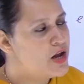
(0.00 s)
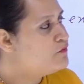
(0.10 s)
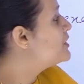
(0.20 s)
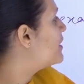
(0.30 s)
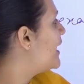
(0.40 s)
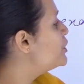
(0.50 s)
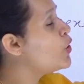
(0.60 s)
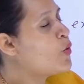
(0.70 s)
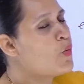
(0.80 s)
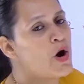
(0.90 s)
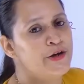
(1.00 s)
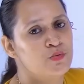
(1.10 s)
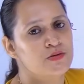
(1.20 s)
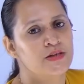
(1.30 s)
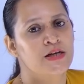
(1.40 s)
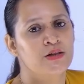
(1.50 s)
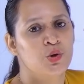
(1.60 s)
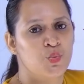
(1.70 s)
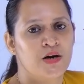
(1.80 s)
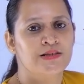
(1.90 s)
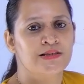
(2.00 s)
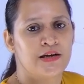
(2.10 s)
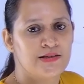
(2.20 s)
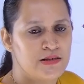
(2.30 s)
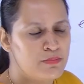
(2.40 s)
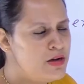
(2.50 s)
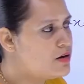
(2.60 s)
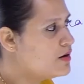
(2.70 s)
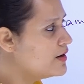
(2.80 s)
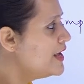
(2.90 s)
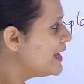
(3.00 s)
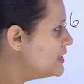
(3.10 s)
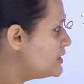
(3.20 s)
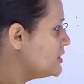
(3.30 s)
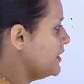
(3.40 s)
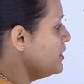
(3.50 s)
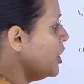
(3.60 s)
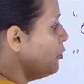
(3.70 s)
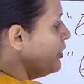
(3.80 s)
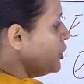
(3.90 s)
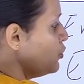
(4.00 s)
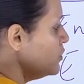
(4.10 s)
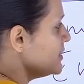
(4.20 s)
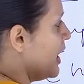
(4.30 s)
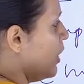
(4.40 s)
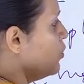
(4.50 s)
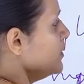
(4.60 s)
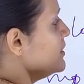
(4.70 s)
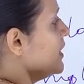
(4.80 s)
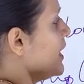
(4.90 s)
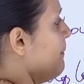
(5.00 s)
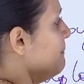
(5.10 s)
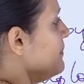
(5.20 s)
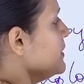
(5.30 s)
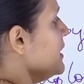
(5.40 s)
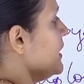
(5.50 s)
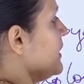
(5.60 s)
We try to avoid using the words that are similar. Instead, we use now the company.